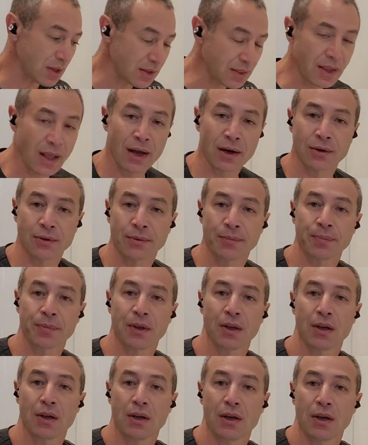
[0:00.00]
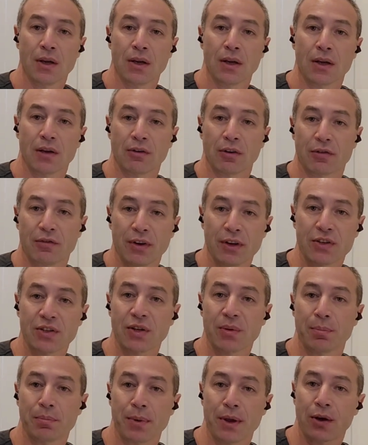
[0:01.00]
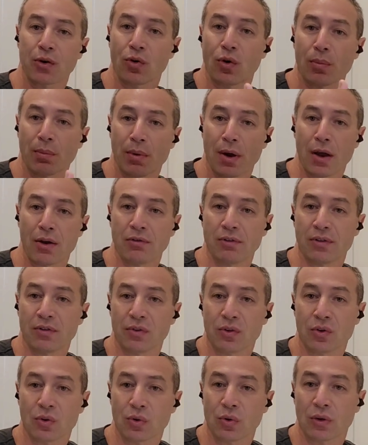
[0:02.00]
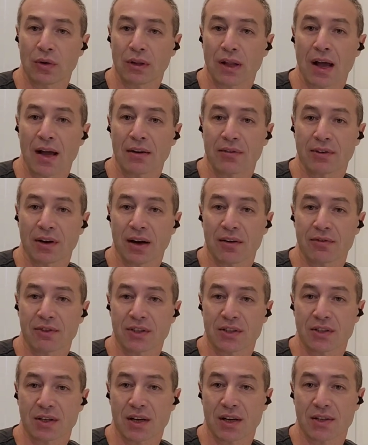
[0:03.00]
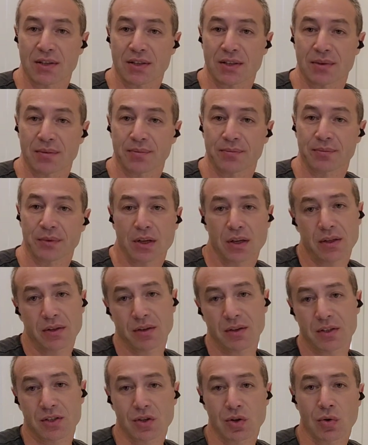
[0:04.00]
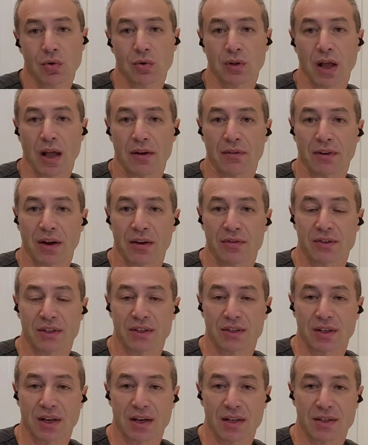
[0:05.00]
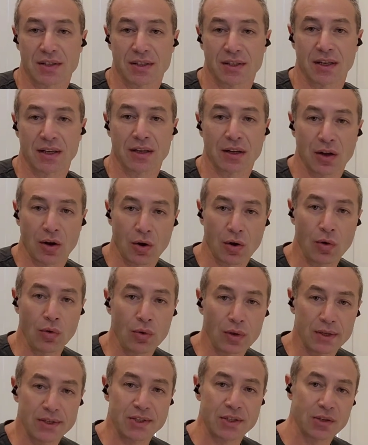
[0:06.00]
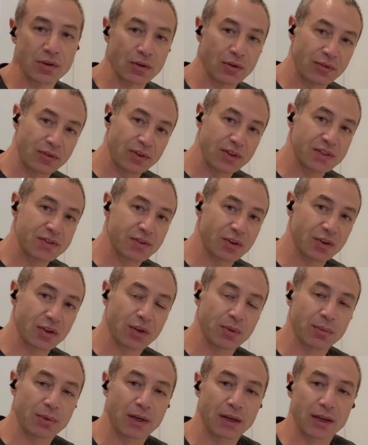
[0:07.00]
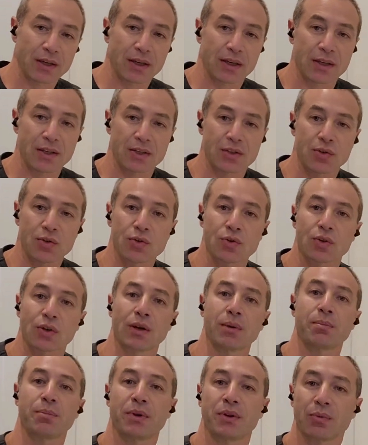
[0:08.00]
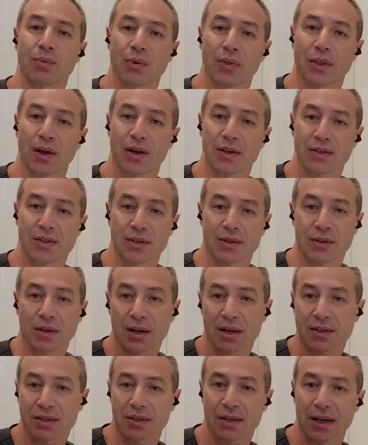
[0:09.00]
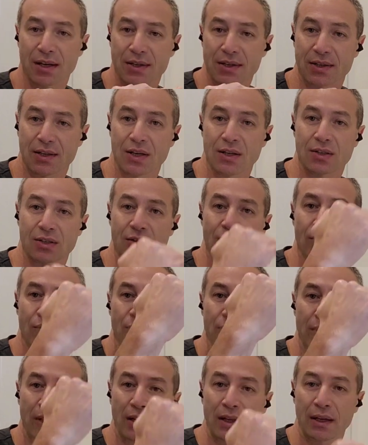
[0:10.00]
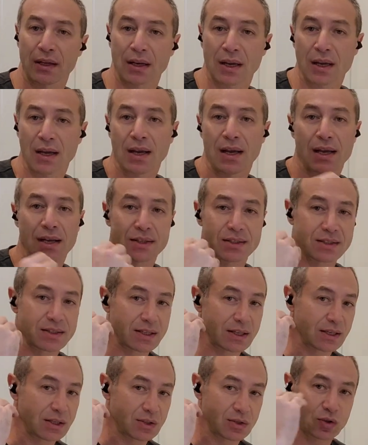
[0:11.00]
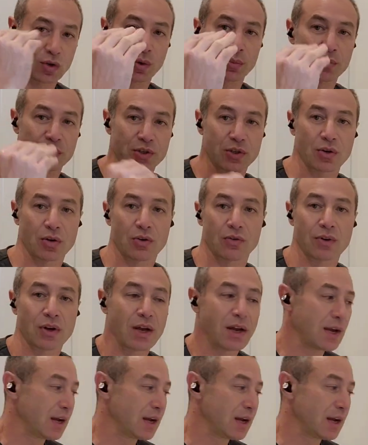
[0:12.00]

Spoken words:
Now, reflecting back on my review, Life After Dyson. There's no life after Dyson, and the whole idea of this vacuum cleaner is not to compete with Dyson. Dyson has its own league, it's the top show.